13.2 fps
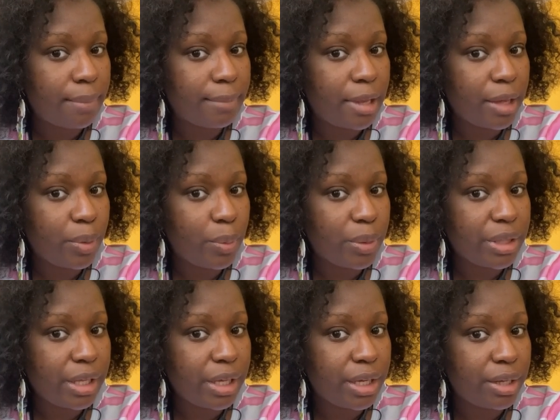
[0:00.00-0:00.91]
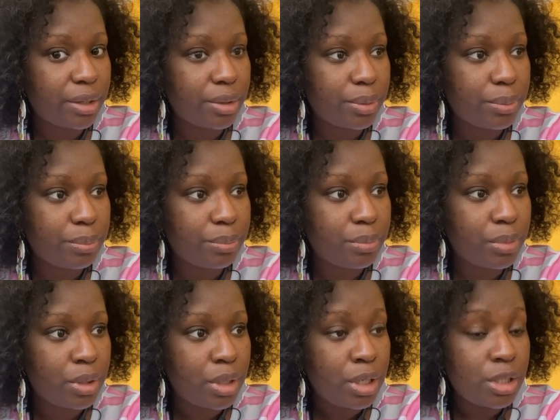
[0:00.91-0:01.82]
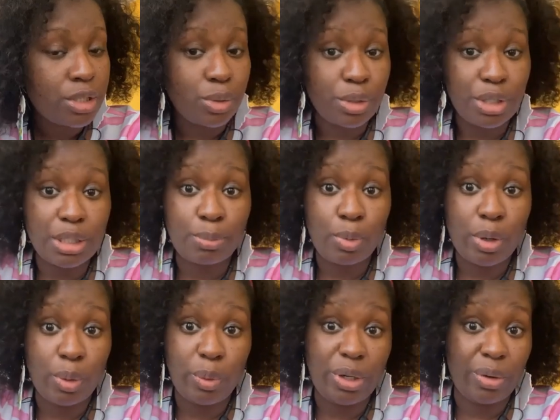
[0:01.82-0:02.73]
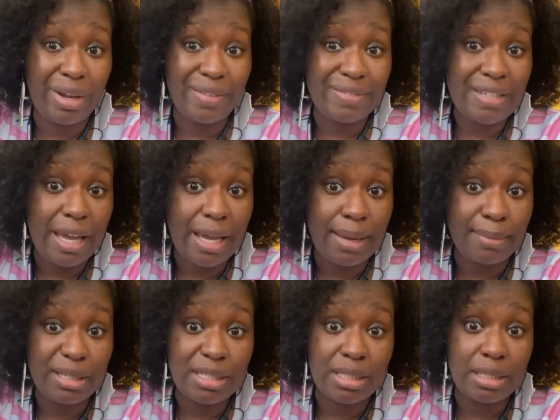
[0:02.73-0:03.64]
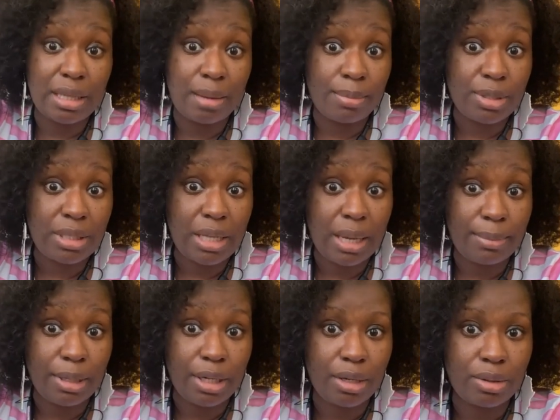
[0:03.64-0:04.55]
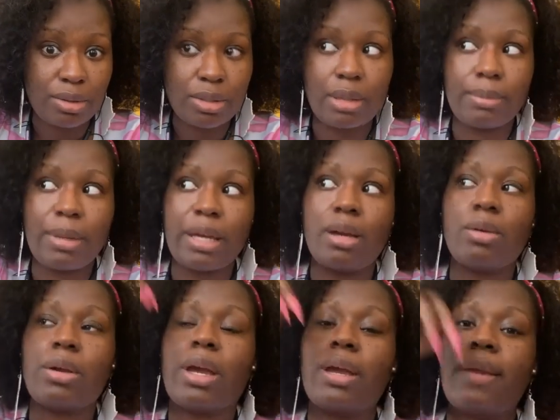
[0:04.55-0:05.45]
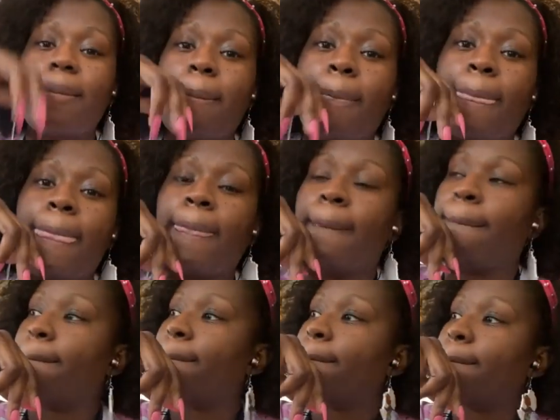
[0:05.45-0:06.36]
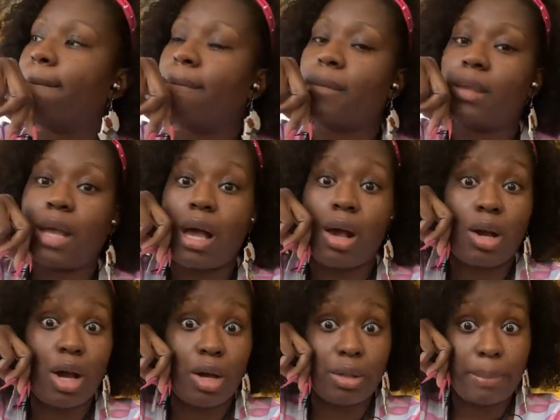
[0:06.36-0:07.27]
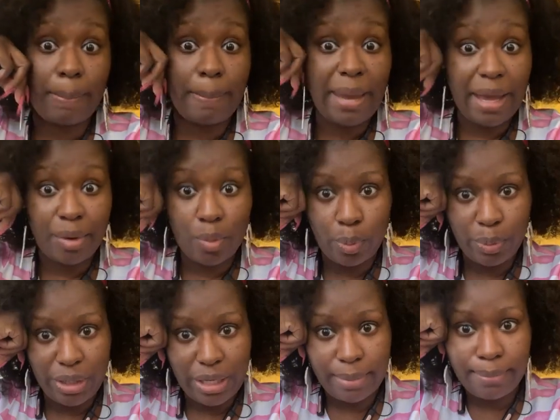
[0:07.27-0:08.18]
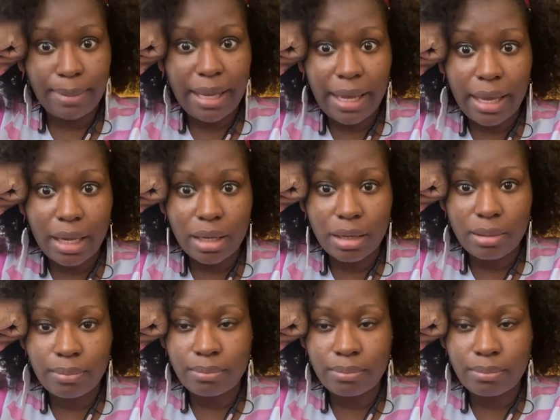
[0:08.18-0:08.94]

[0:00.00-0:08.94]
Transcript: I'm like, what the hell? So at this point, we don't have time because it's almost time to go. So I'm like, okay, I'll call them back when we get back.